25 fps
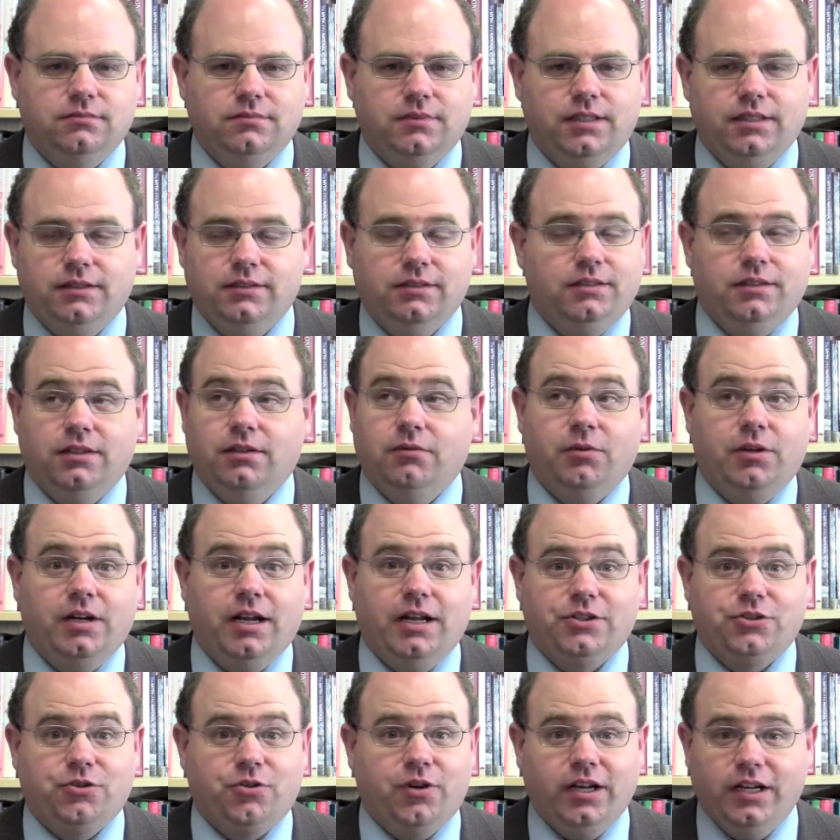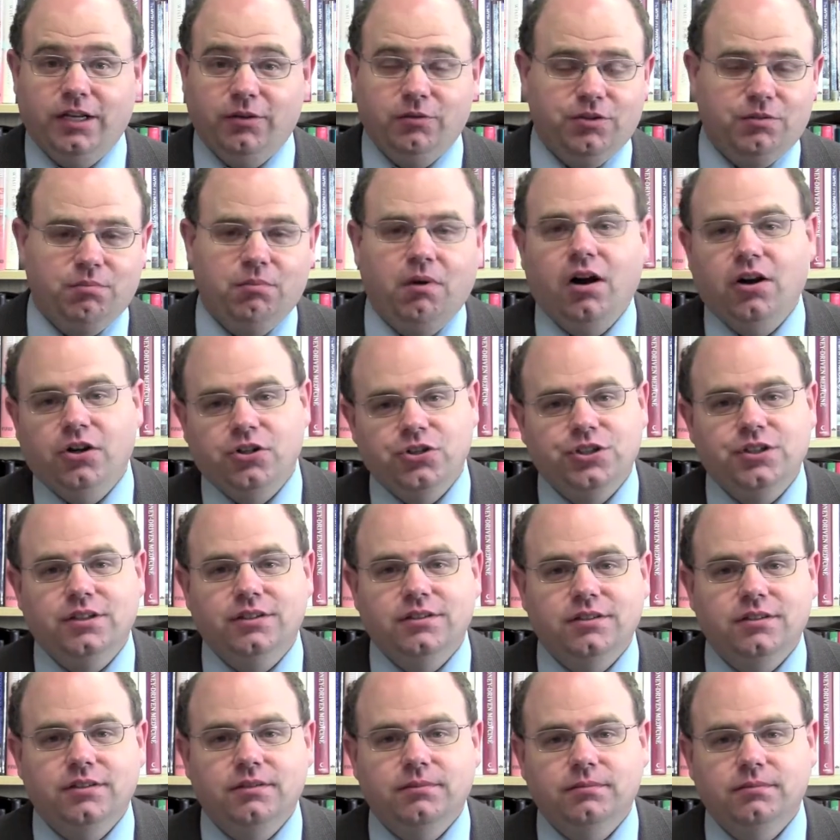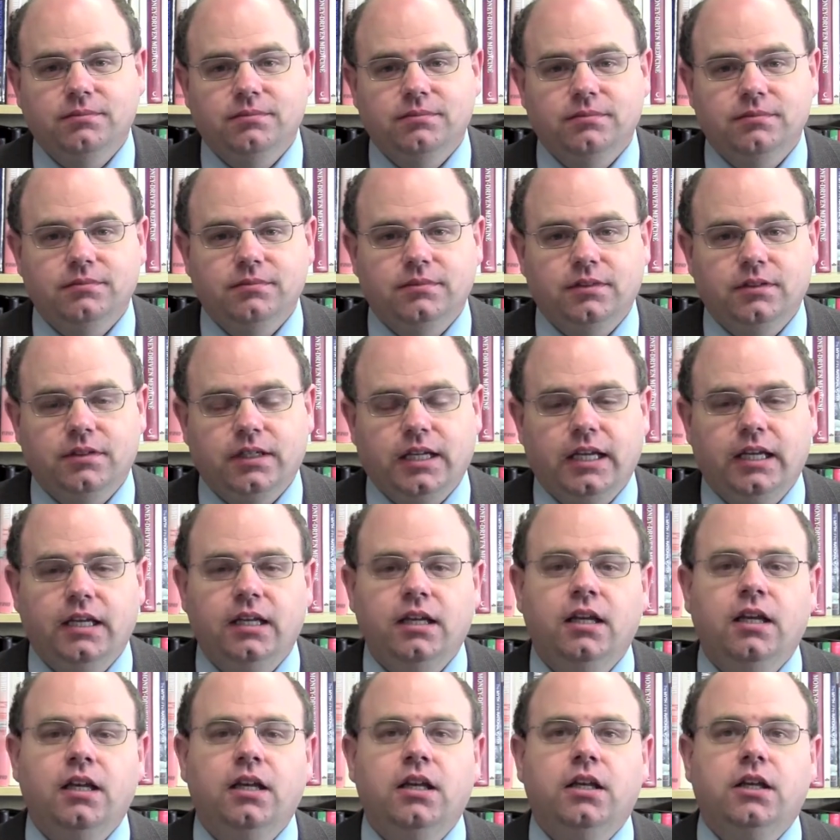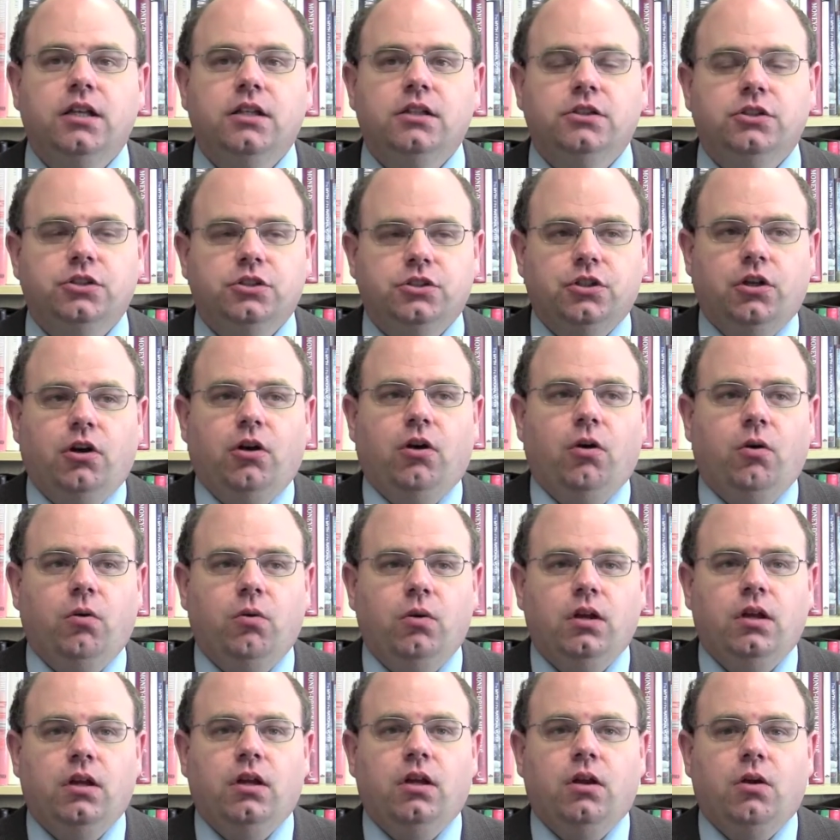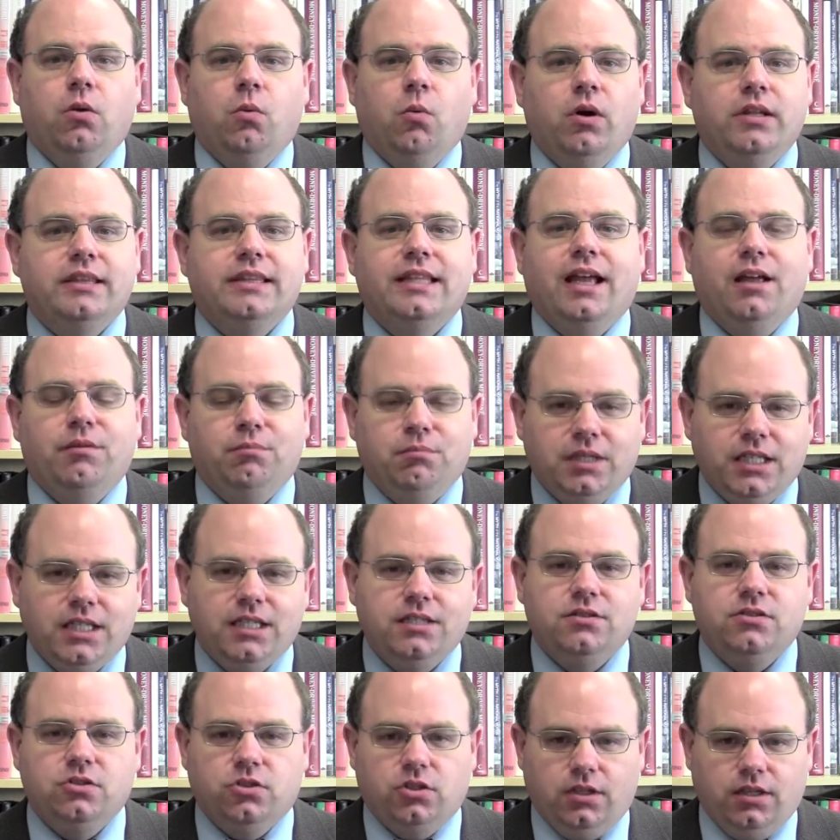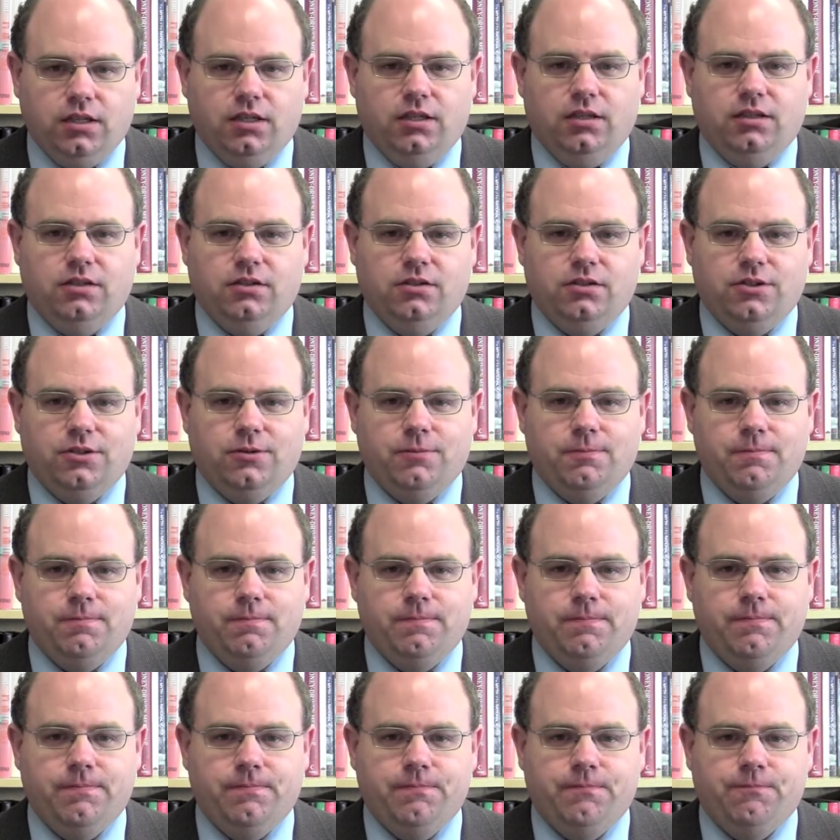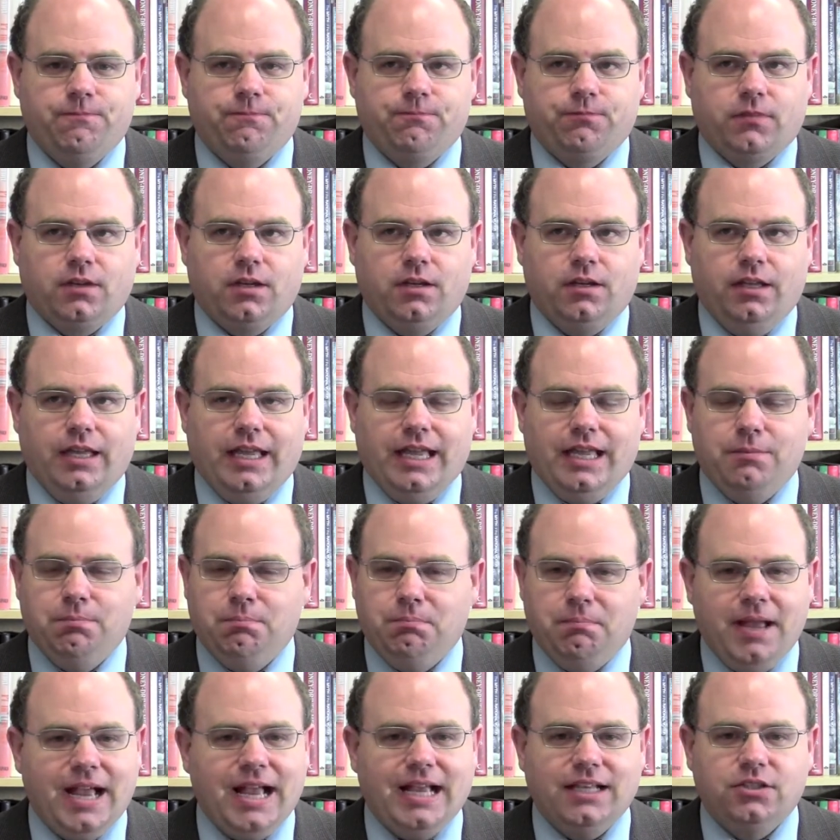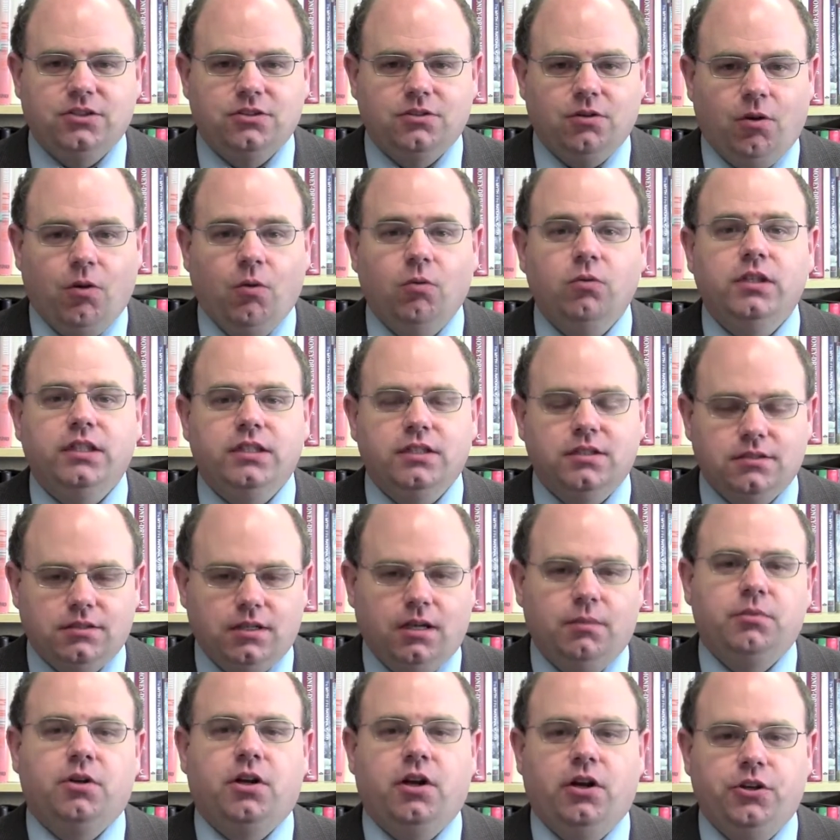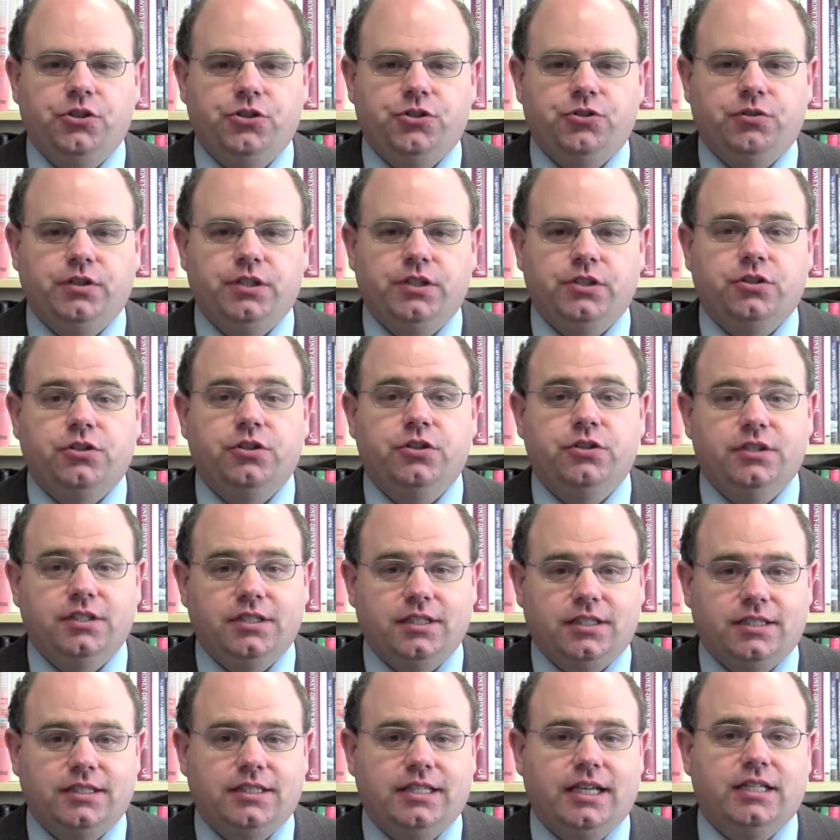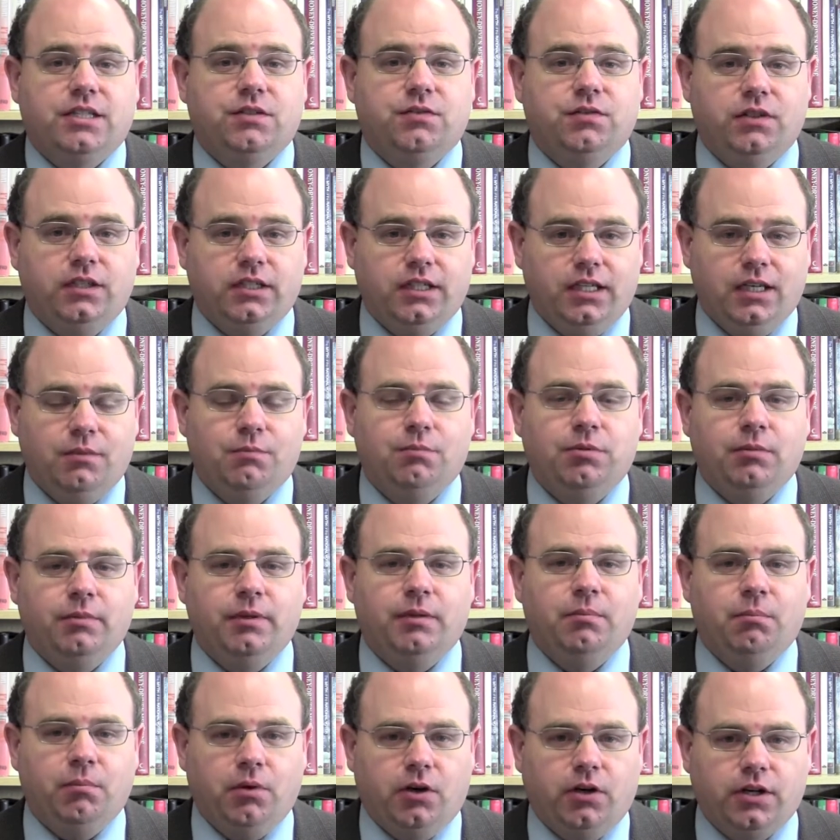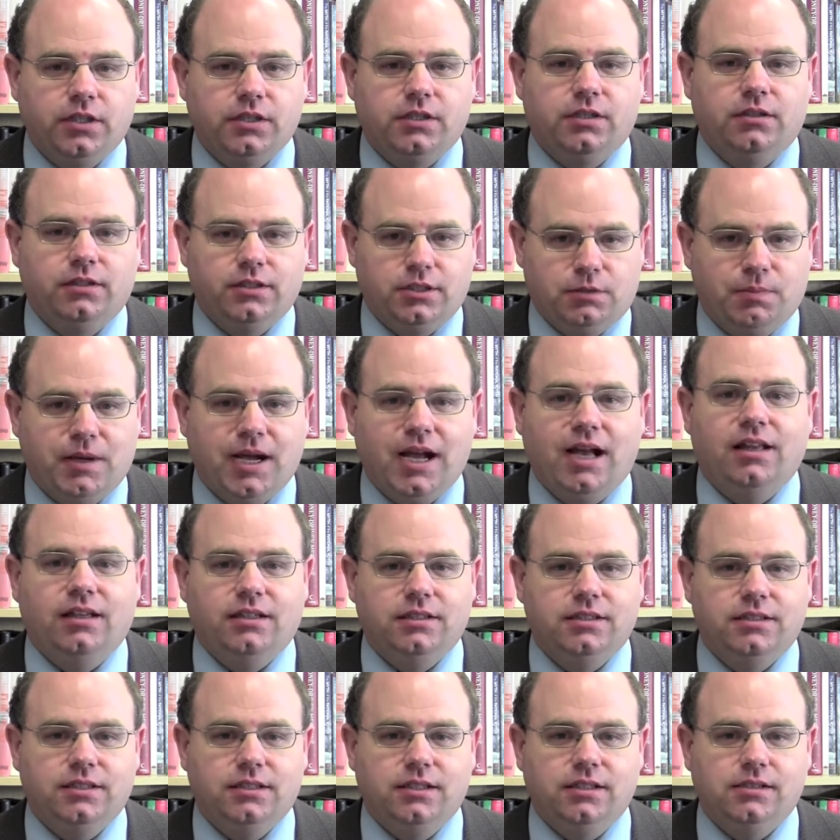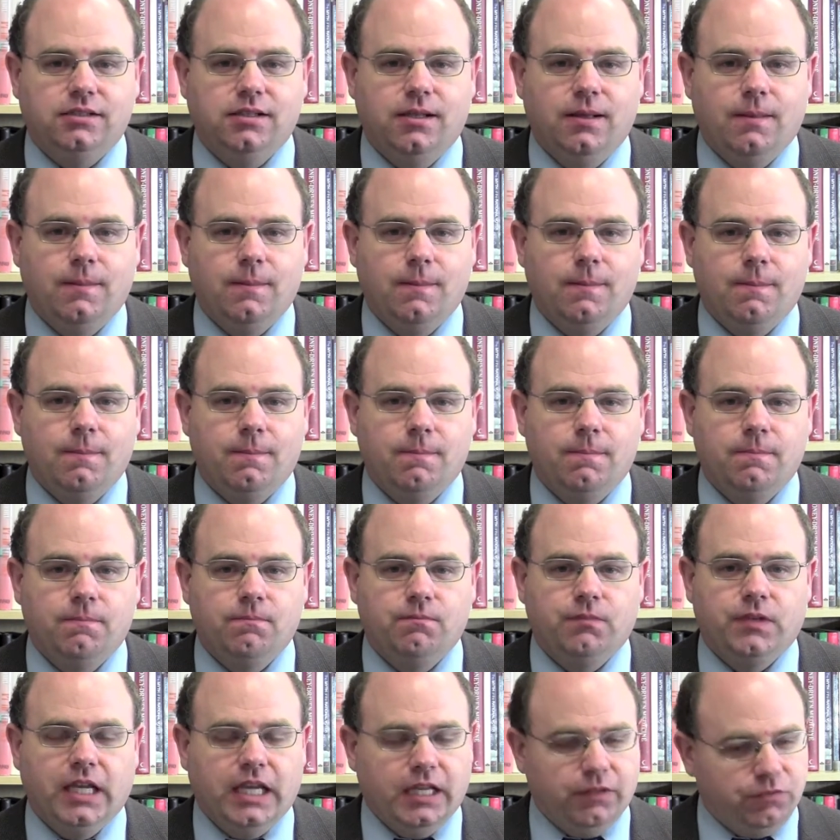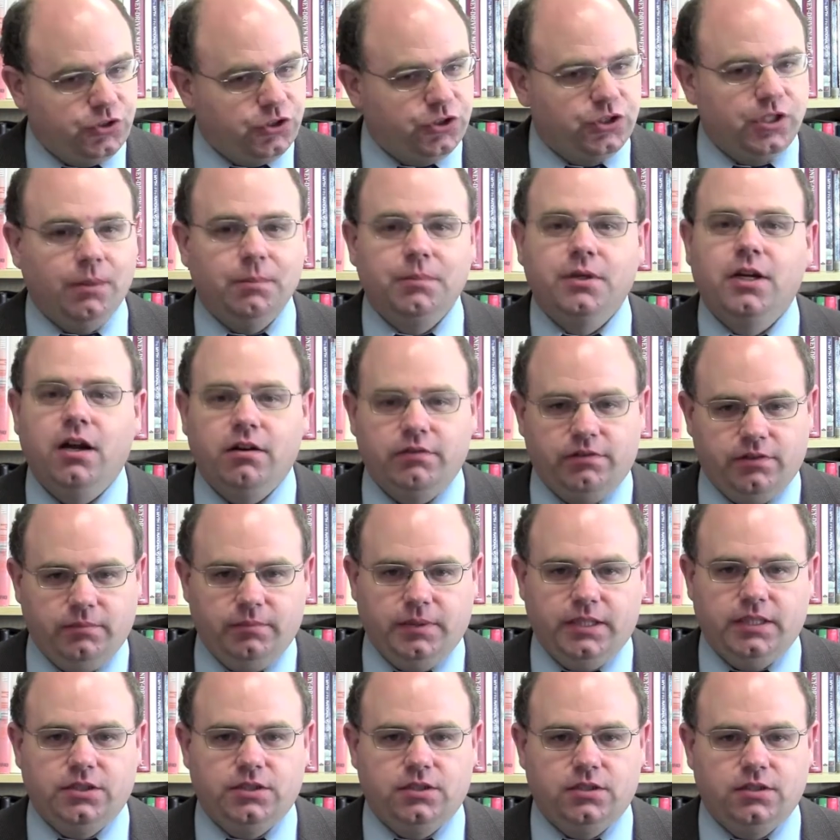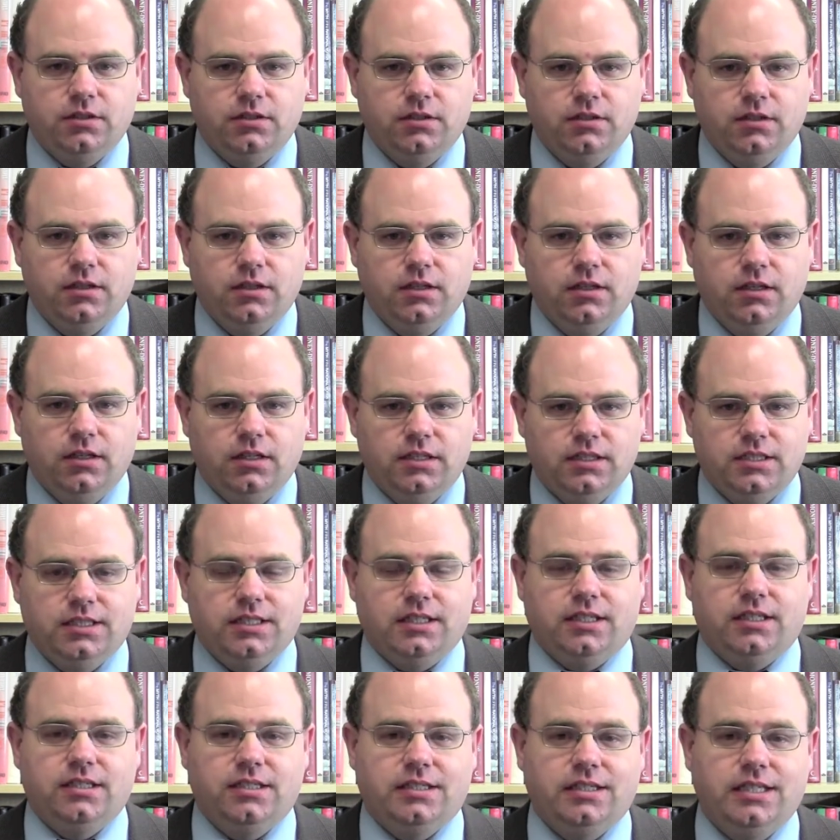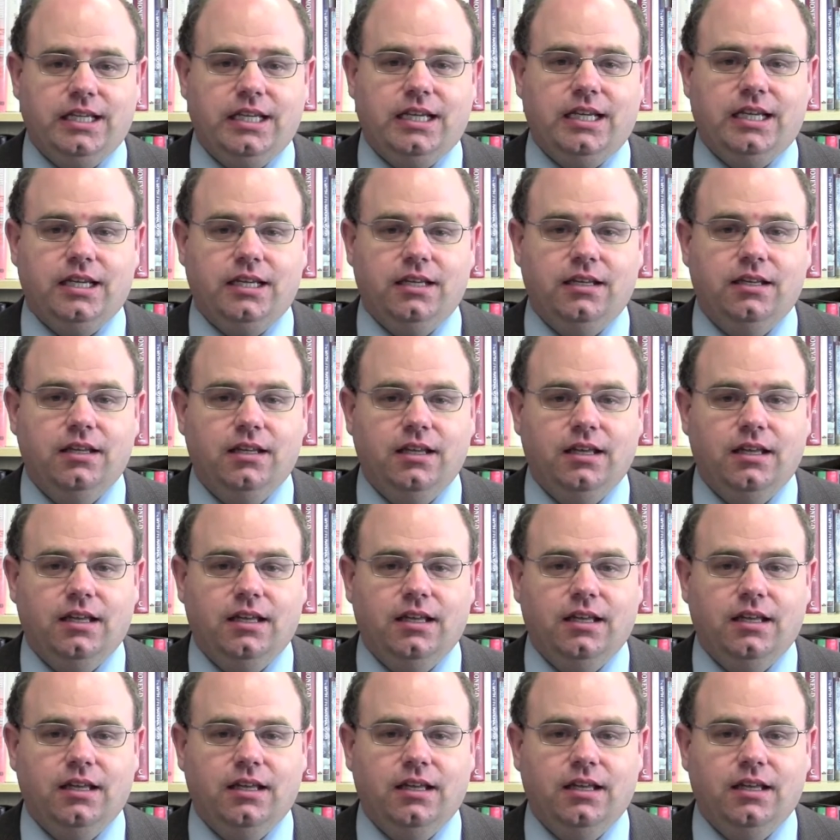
you know we're not trading with Martians, okay? So what that means is. At best, only some countries could successfully implement mercantilist policies. If some governments succeed